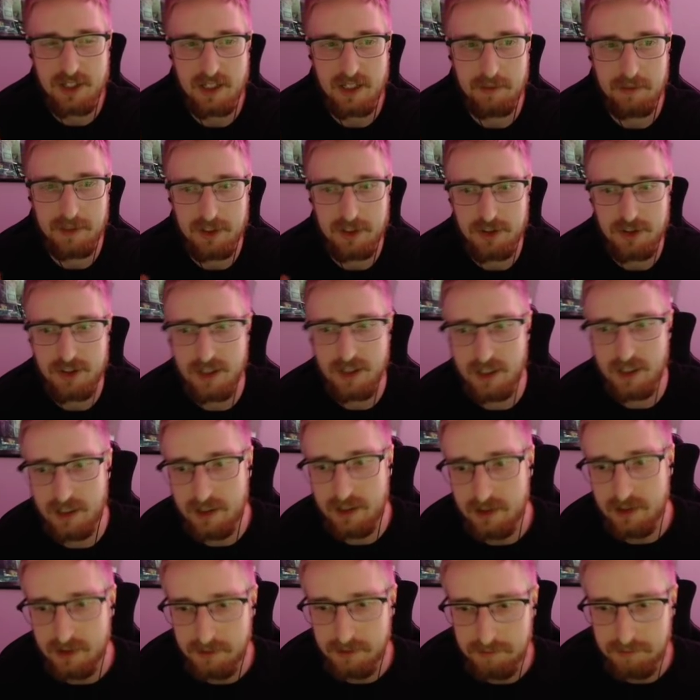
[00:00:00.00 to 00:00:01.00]
damage
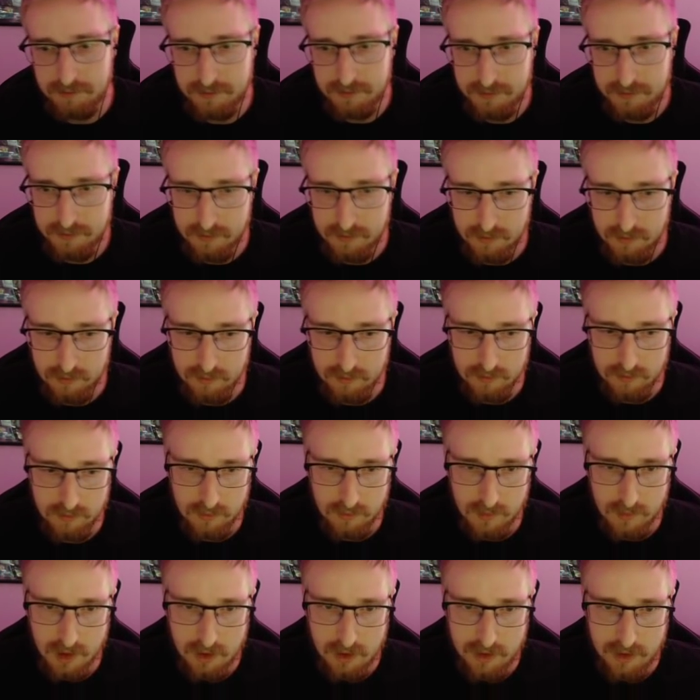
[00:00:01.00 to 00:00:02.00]
killed him.
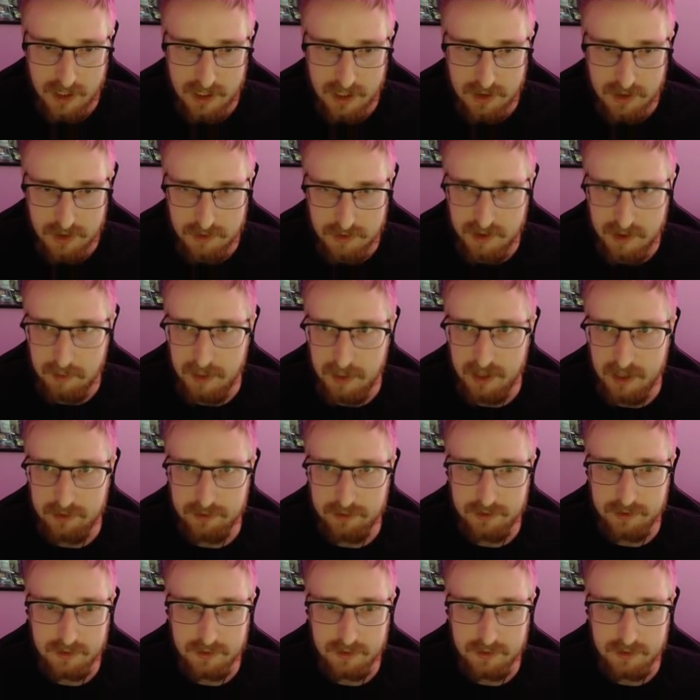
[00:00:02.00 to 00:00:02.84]
Oh, hey, there's red buff.